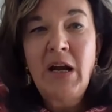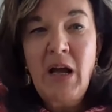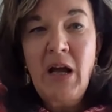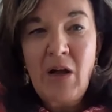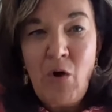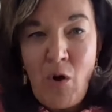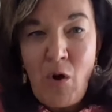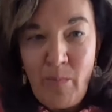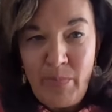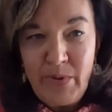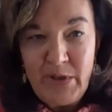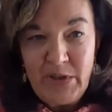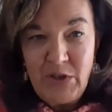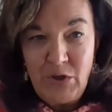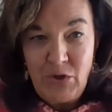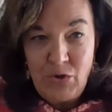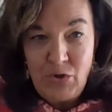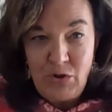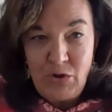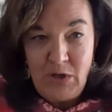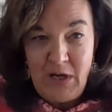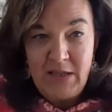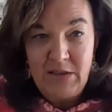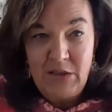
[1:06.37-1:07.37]
a
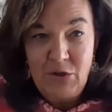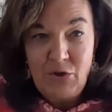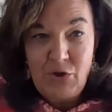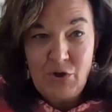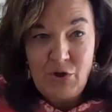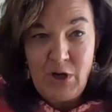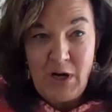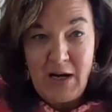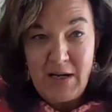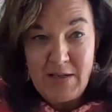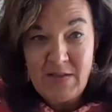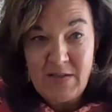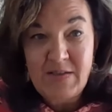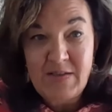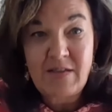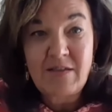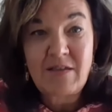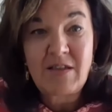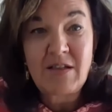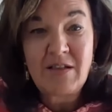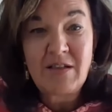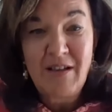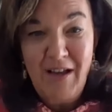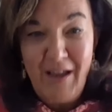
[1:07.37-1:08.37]
competition
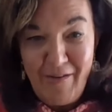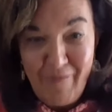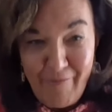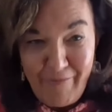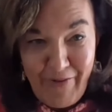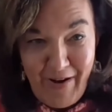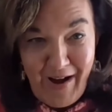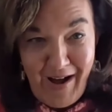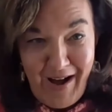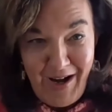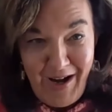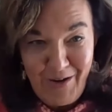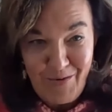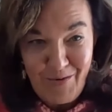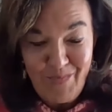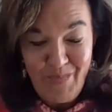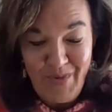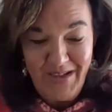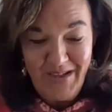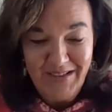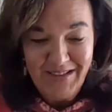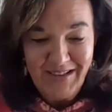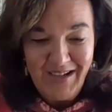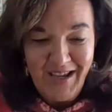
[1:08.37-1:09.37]
antitrust
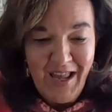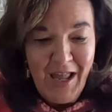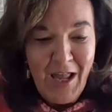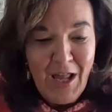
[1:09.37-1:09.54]
environment.